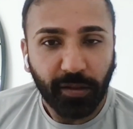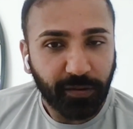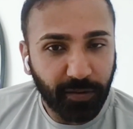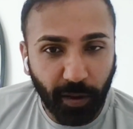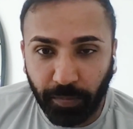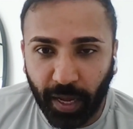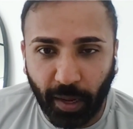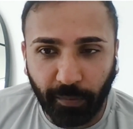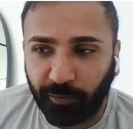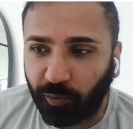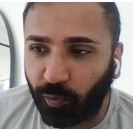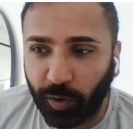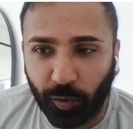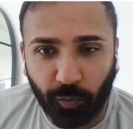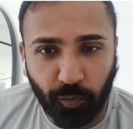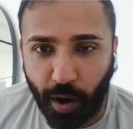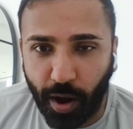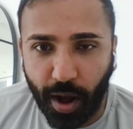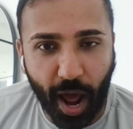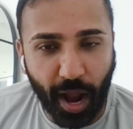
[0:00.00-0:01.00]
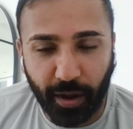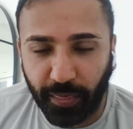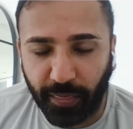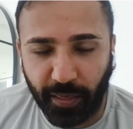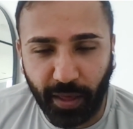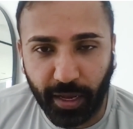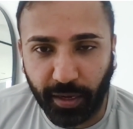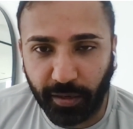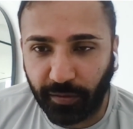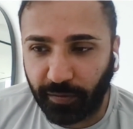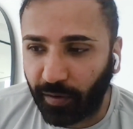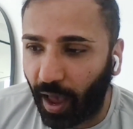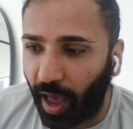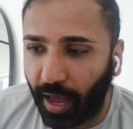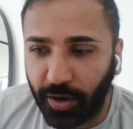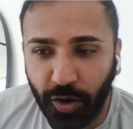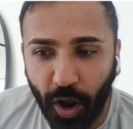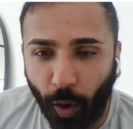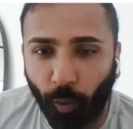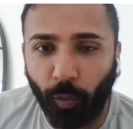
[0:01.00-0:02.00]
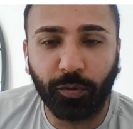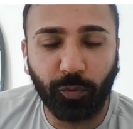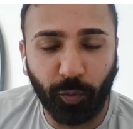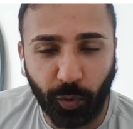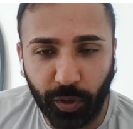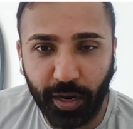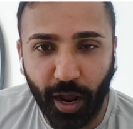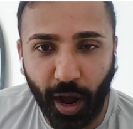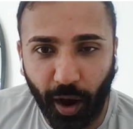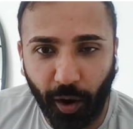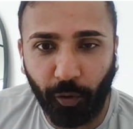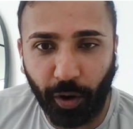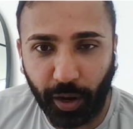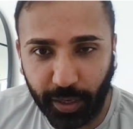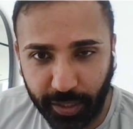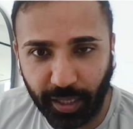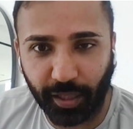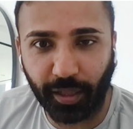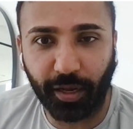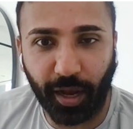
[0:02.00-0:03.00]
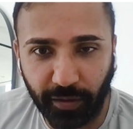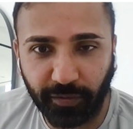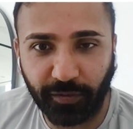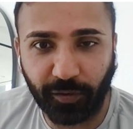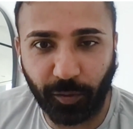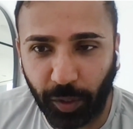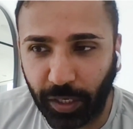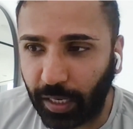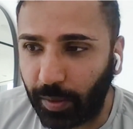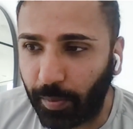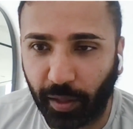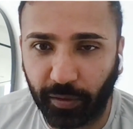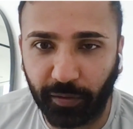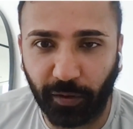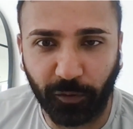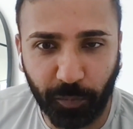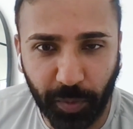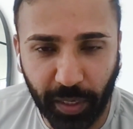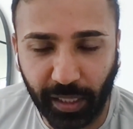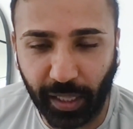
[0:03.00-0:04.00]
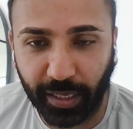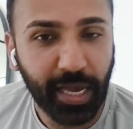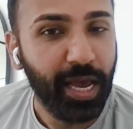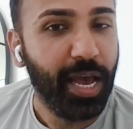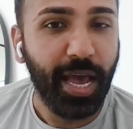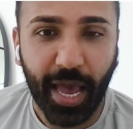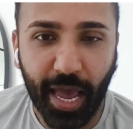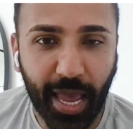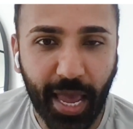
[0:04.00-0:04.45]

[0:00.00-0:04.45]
Sometimes we'd run out of things and no one would know until a customer emailed us being like,